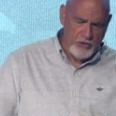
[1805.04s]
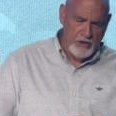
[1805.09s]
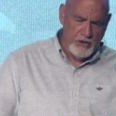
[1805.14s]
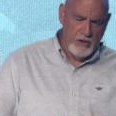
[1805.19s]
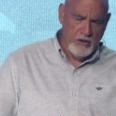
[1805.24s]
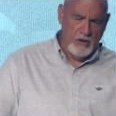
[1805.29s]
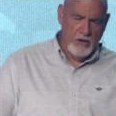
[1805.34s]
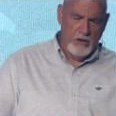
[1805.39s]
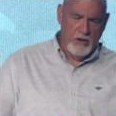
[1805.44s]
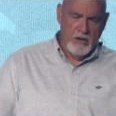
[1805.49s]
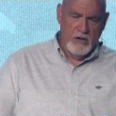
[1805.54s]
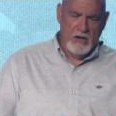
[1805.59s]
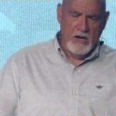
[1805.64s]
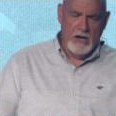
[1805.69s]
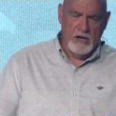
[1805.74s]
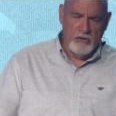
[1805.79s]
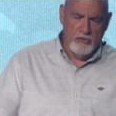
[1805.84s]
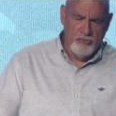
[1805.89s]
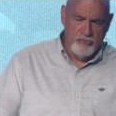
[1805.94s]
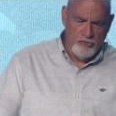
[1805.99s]
and,
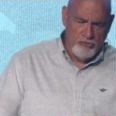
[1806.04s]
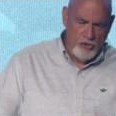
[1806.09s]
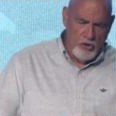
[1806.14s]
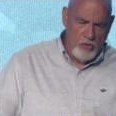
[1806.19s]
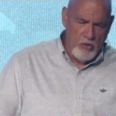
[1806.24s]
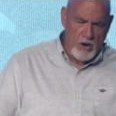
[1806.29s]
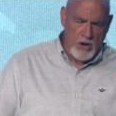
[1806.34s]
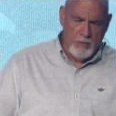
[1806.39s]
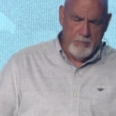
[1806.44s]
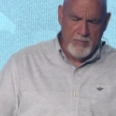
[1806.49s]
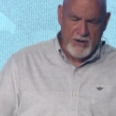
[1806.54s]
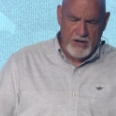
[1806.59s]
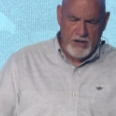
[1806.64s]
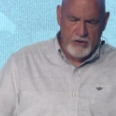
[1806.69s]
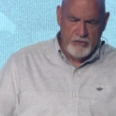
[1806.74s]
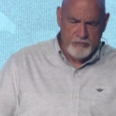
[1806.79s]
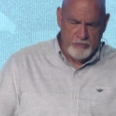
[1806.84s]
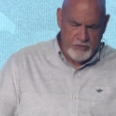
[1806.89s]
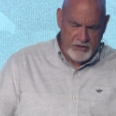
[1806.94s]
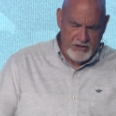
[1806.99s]
and grow our
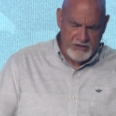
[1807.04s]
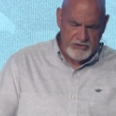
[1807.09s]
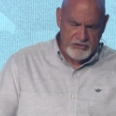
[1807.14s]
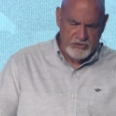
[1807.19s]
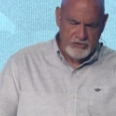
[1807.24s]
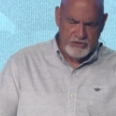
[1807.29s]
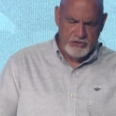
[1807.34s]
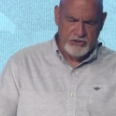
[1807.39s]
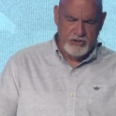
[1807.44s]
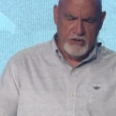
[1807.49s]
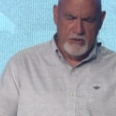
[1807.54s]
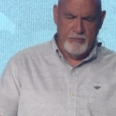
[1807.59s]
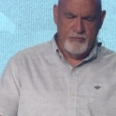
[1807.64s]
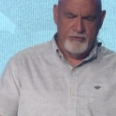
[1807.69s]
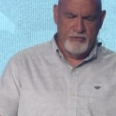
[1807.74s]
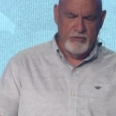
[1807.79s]
marriage relationships.